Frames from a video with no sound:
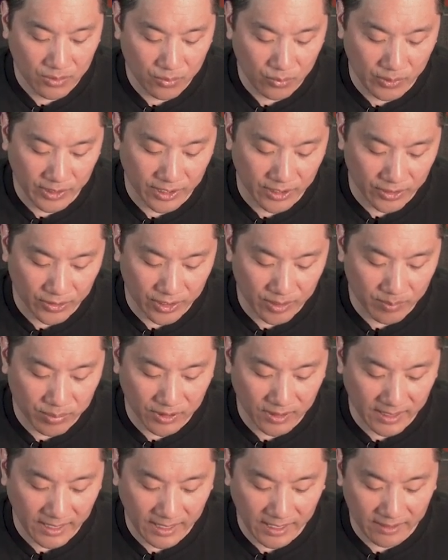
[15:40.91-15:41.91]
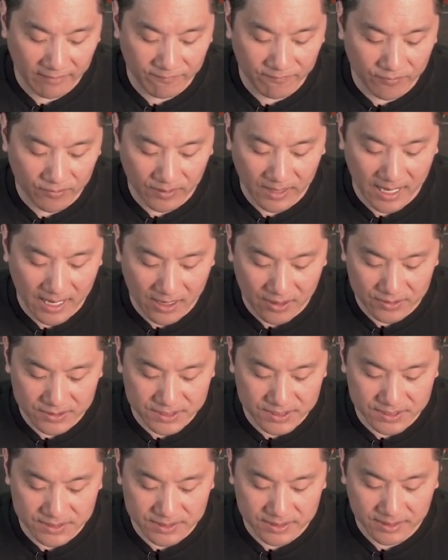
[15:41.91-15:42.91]
We are going to play full
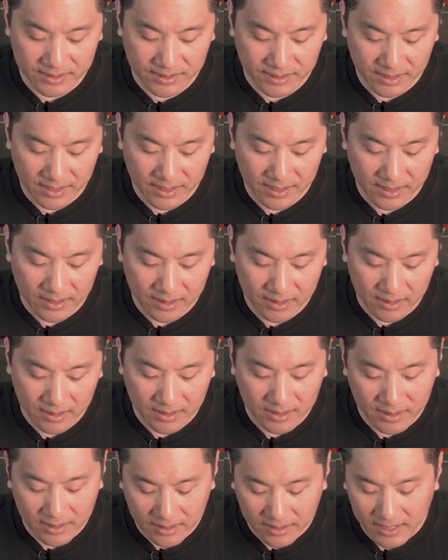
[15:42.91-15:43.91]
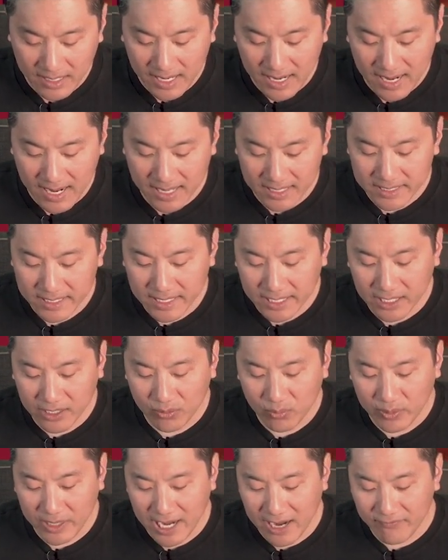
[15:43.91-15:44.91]
house. And
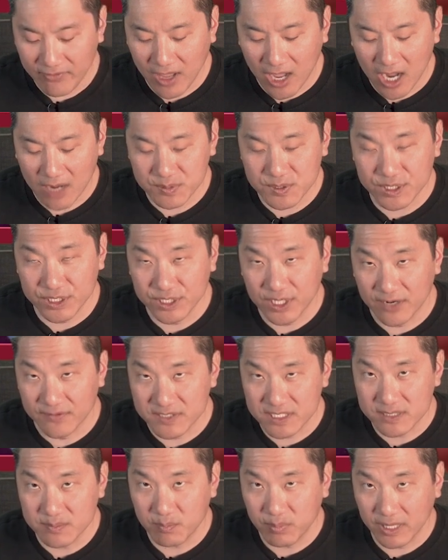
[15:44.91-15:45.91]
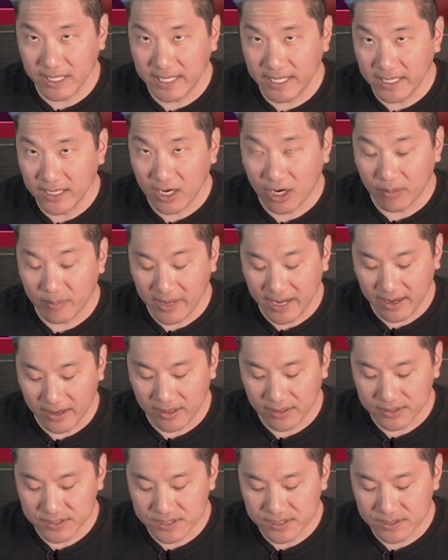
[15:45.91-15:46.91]
here we have the option of splitting our
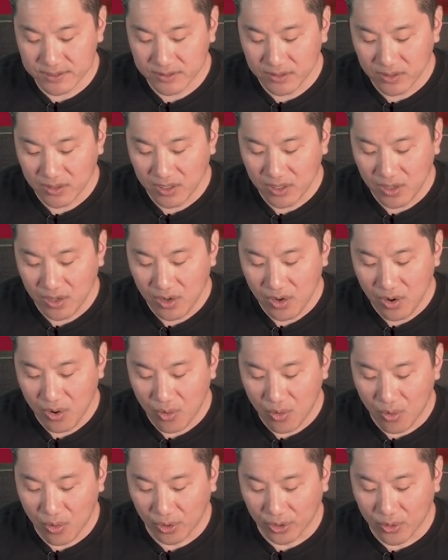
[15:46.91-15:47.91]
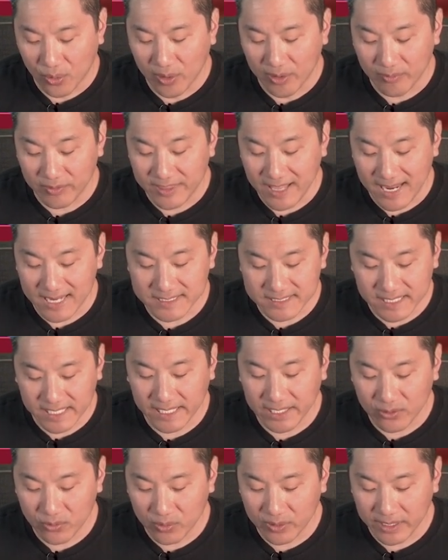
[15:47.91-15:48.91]
pairs or going with ace,
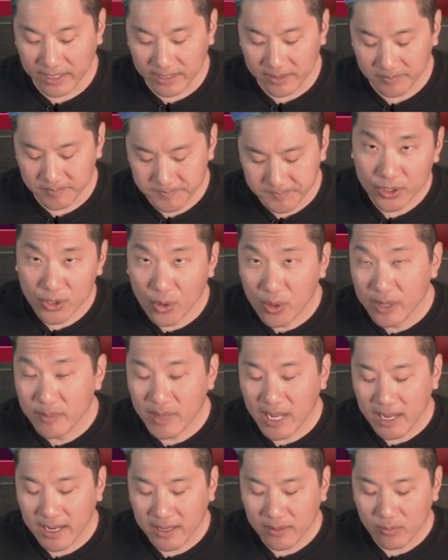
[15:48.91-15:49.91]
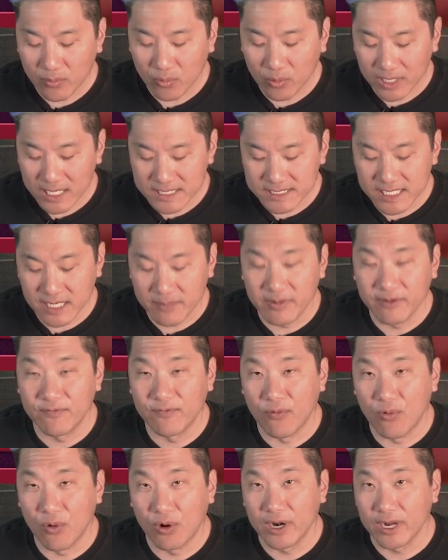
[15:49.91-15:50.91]
king, queen. Going by what I said
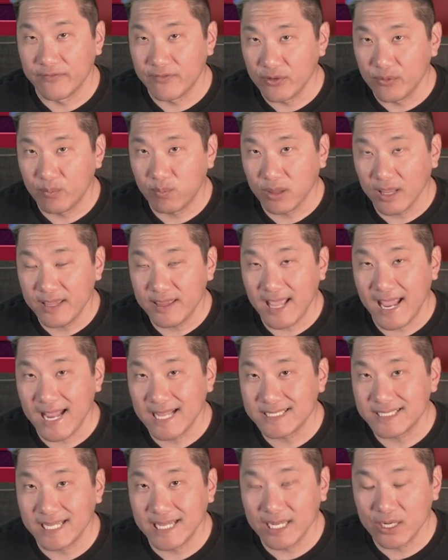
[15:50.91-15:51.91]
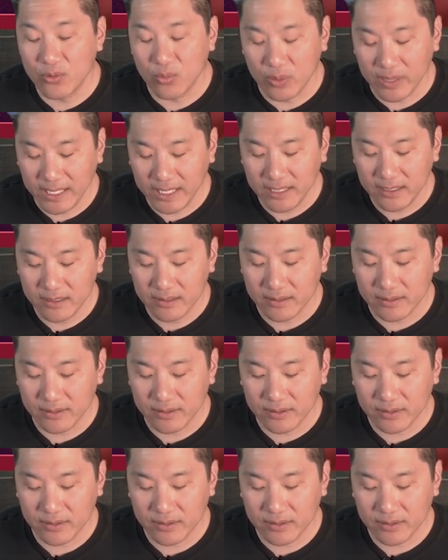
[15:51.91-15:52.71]
before, if you play the ace, king, queen,